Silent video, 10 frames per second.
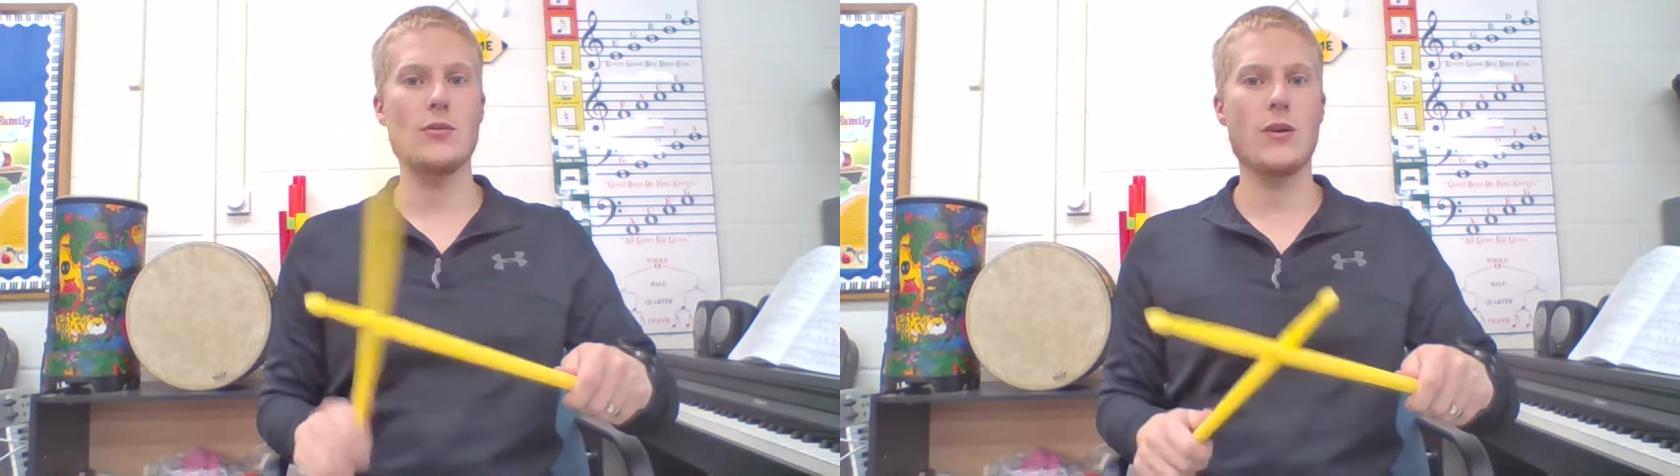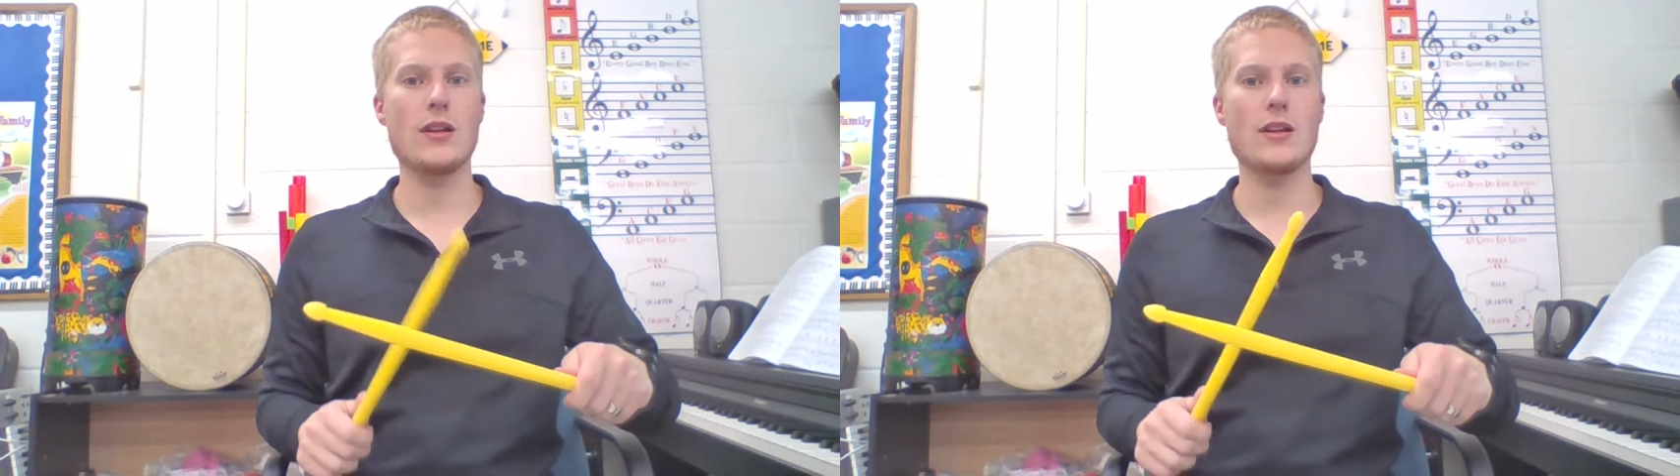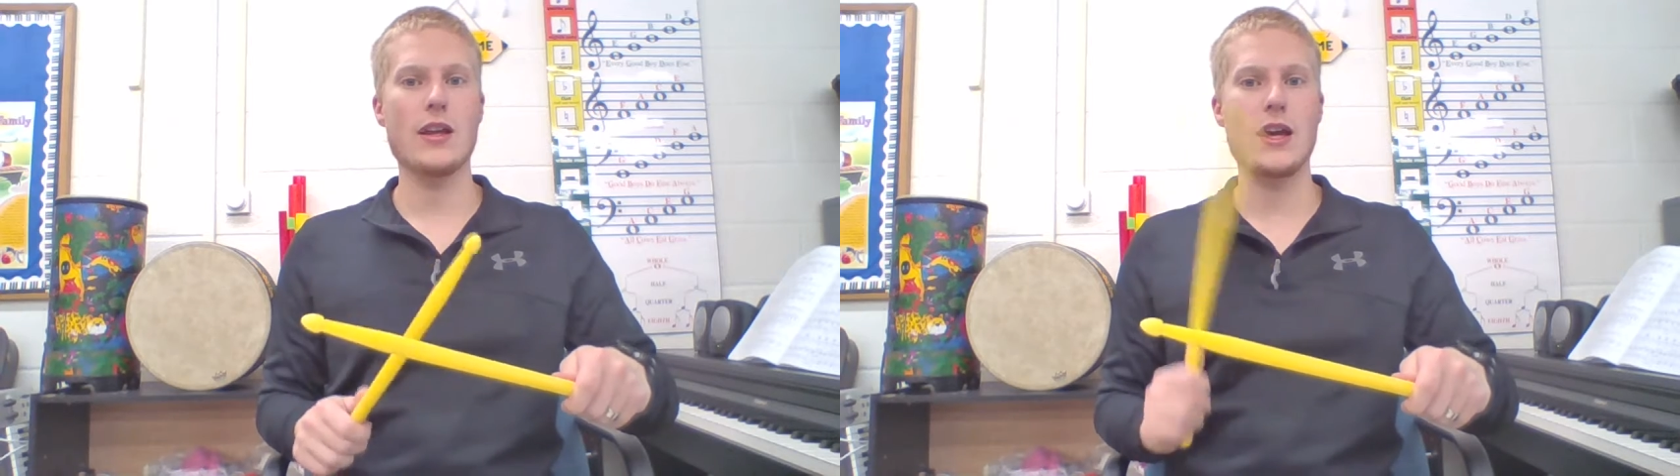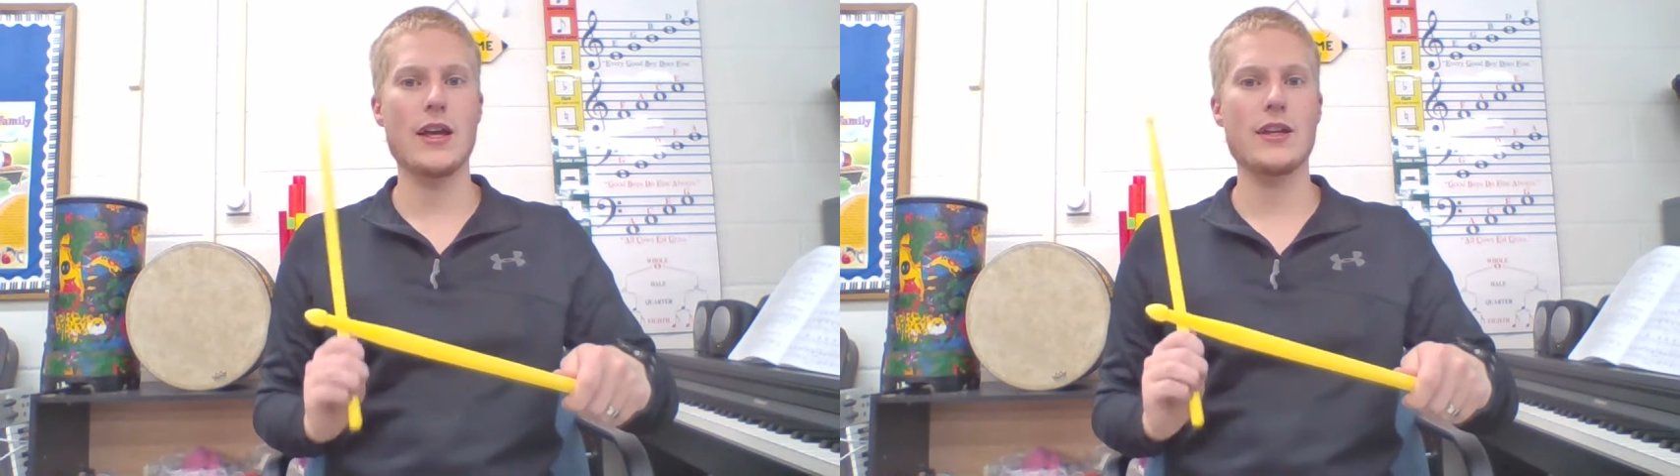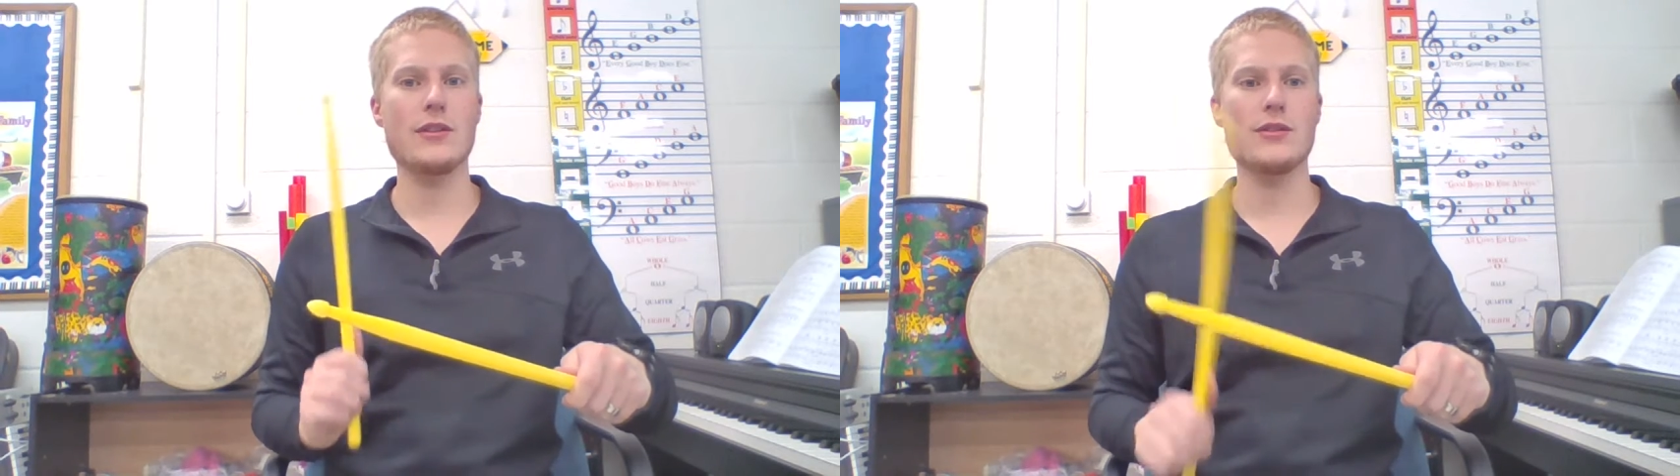1
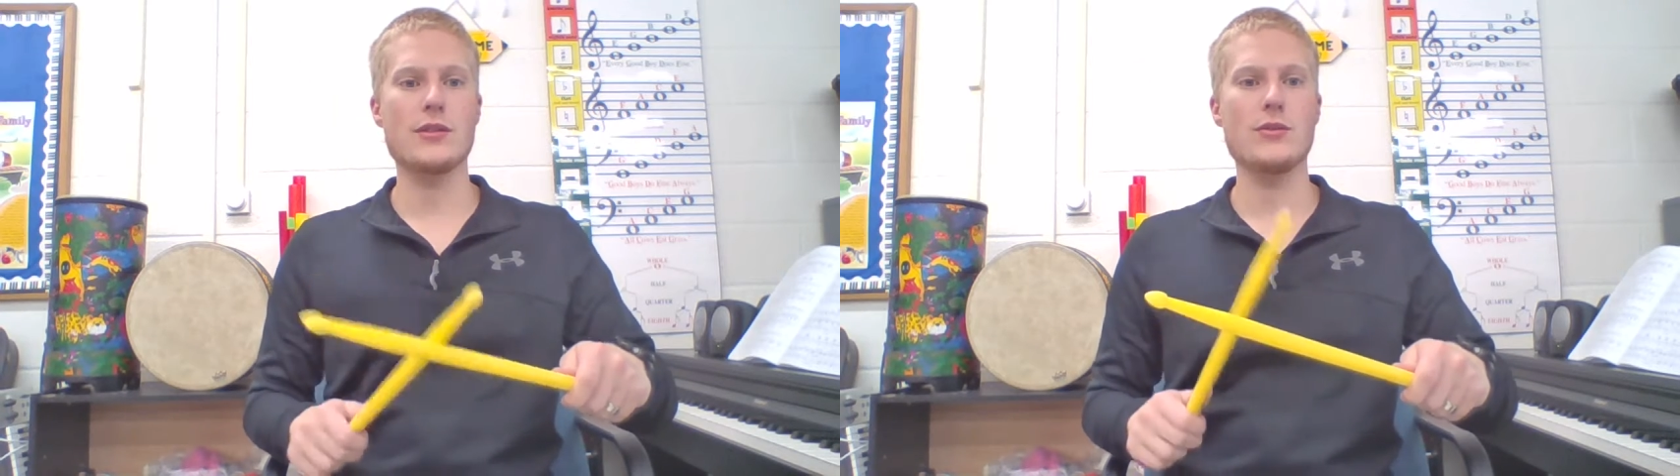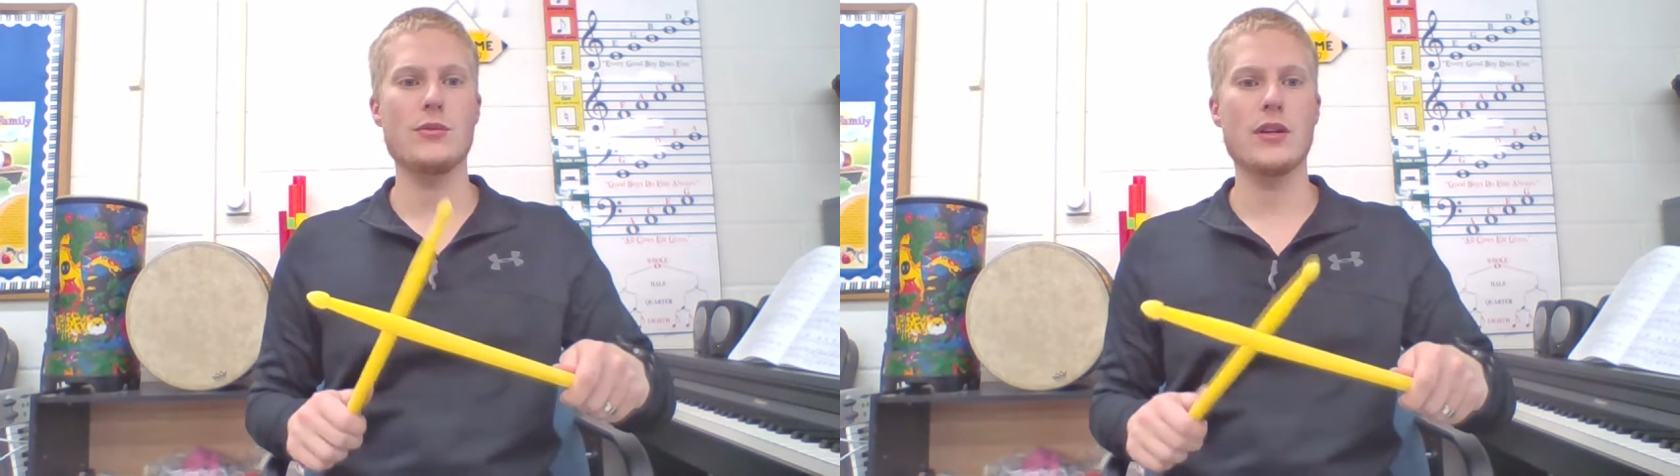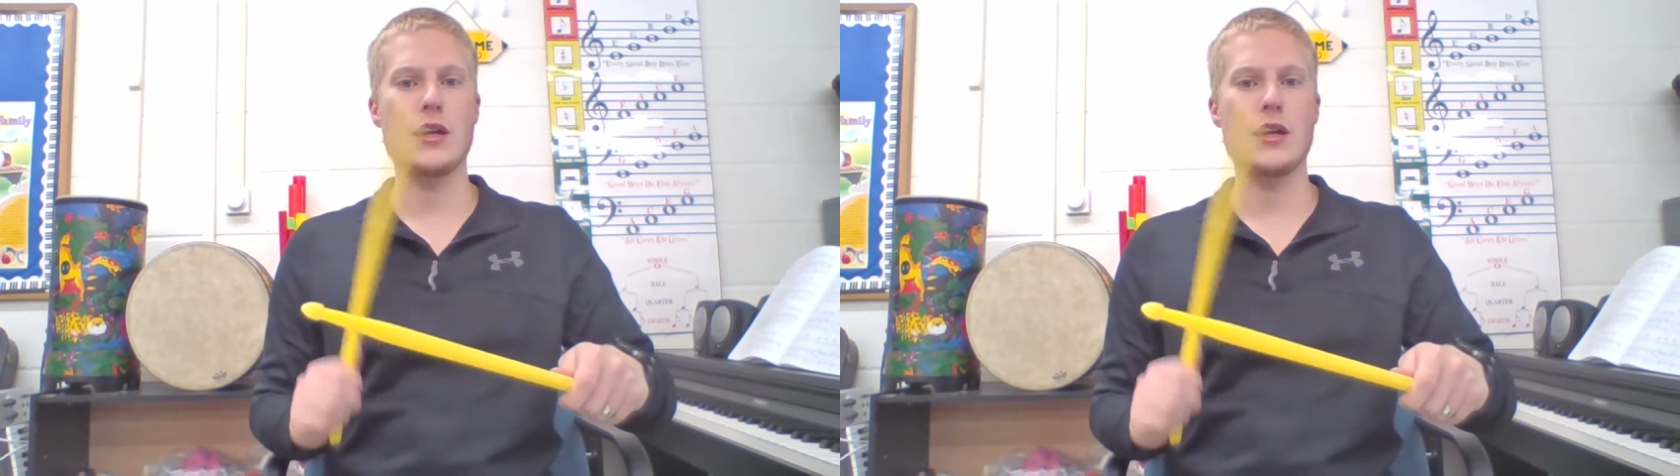and 2